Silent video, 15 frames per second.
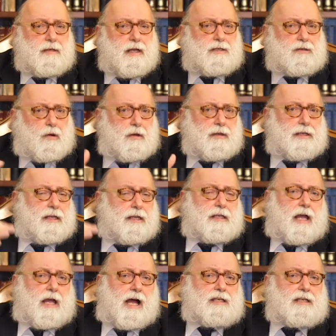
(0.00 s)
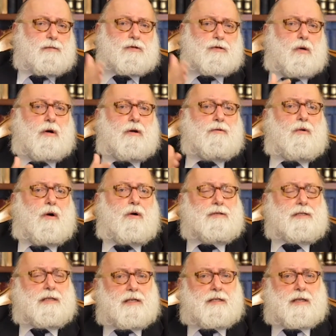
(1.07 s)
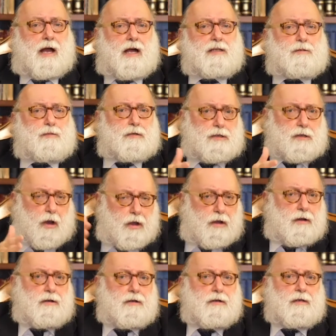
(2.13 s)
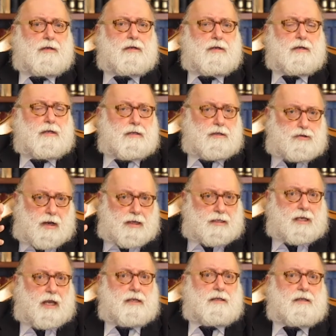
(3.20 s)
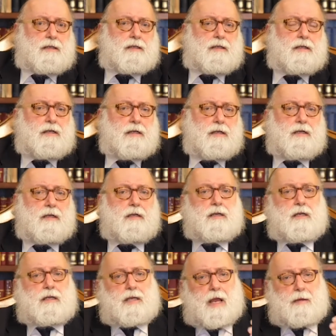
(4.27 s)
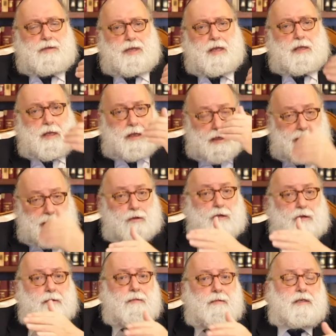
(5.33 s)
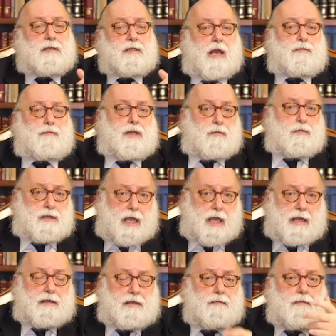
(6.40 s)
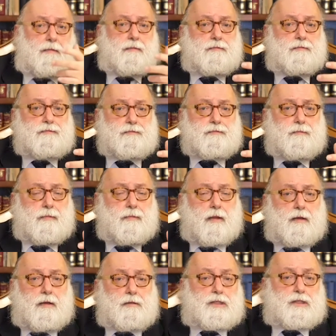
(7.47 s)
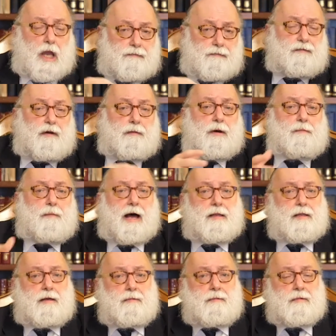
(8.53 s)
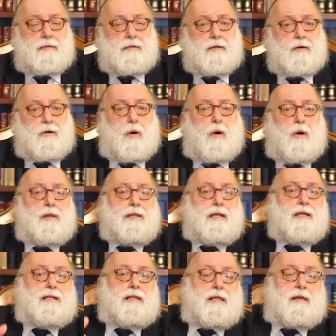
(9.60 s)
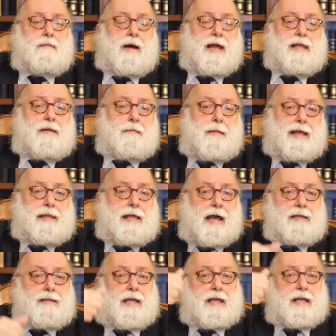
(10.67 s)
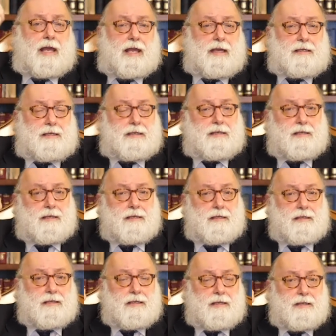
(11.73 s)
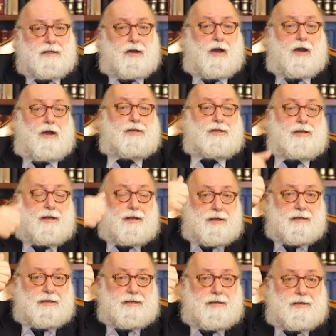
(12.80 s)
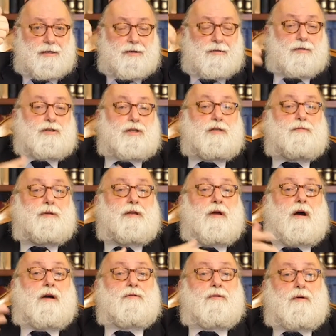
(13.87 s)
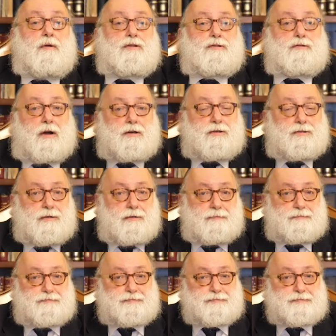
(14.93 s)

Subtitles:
It's all leading to Atzmus. All roads lead to Atzmus. Eir, transcendence. Same thing, Giluyim. Same thing with Kelim. Seva v'mamala. All lead to Lamaila Maila Aden Ketz. The Eitzer, which is beyond all structure.